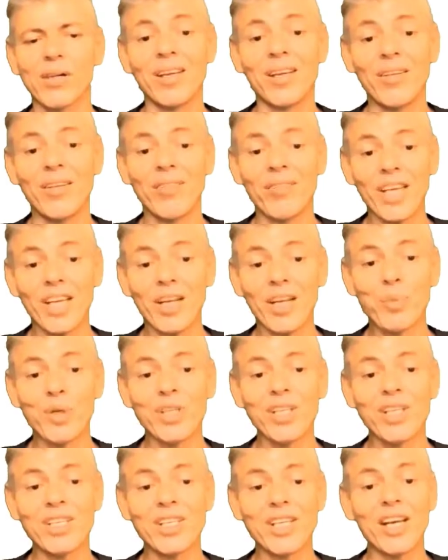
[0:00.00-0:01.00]
If the
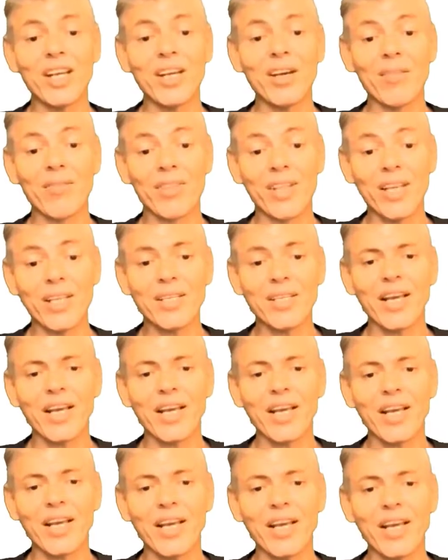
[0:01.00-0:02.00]
input is any of these
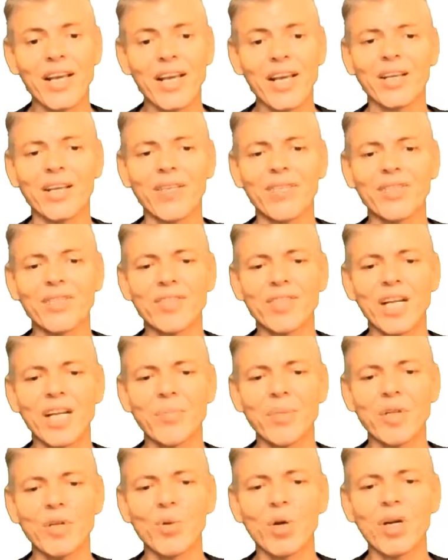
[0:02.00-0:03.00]
characters, the if
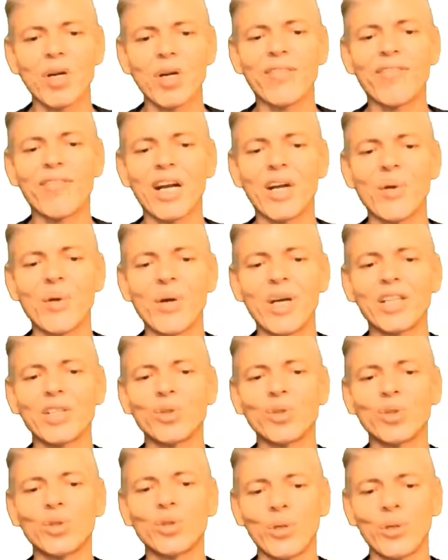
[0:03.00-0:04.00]
statement will evaluate
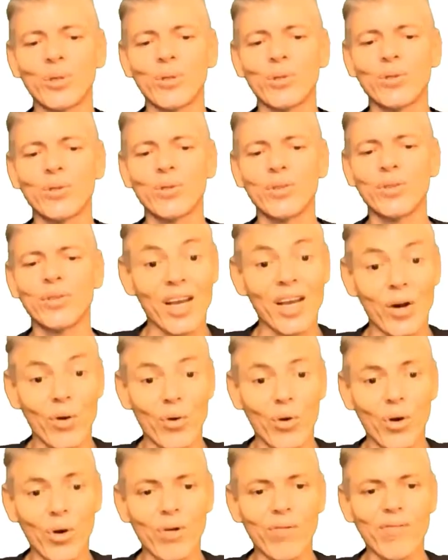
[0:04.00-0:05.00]
to true. They are
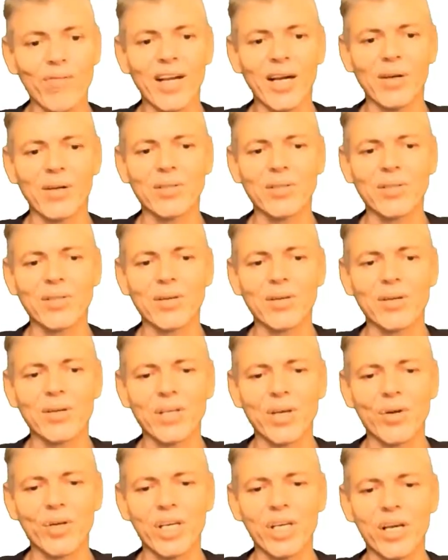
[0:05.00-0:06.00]
all vowels,
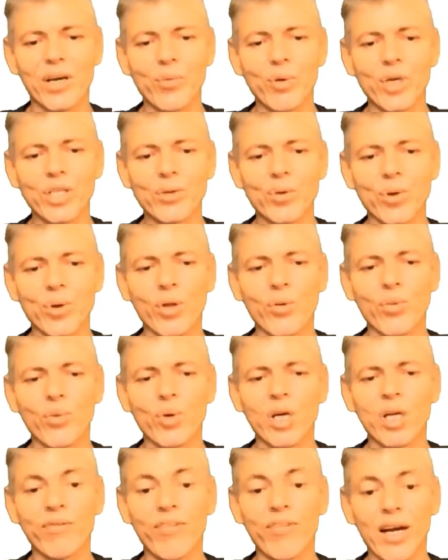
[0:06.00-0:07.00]
so here we store the
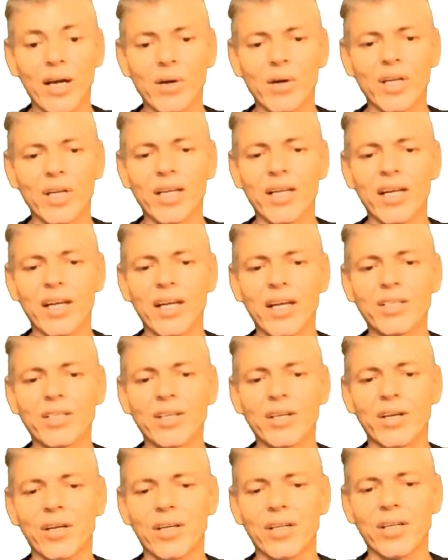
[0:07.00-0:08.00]
word vowel in
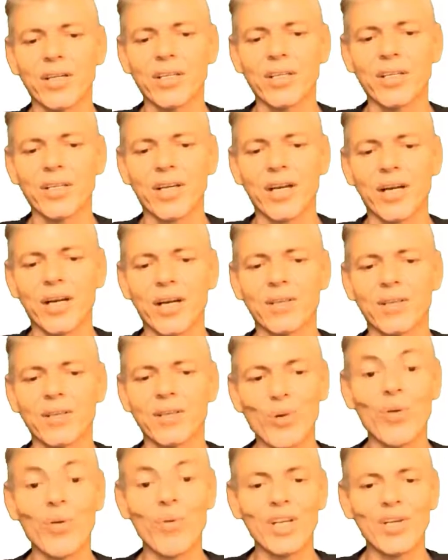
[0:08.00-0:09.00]
str description.
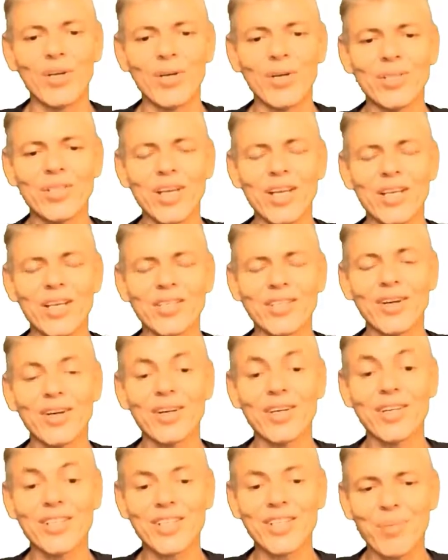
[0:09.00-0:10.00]
We will use str
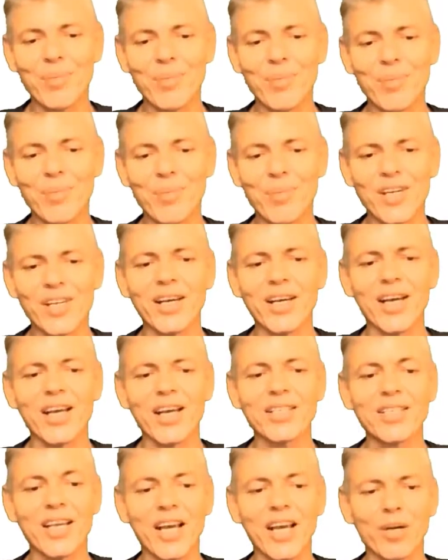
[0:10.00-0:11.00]
description here
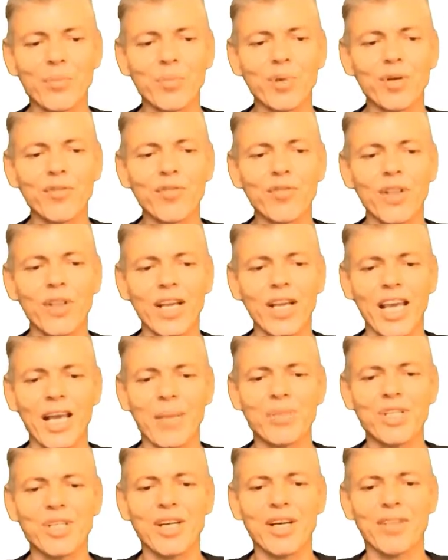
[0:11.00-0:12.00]
as the output for the
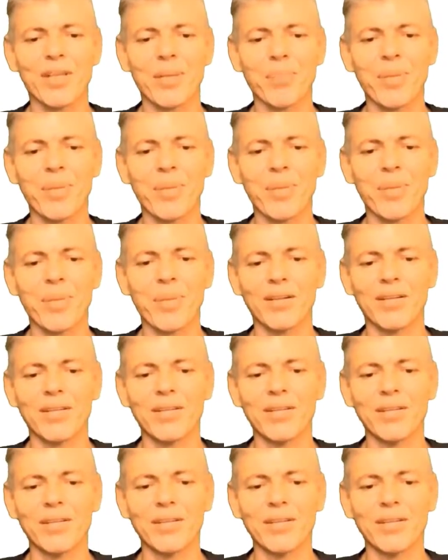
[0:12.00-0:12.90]
caption of the panel.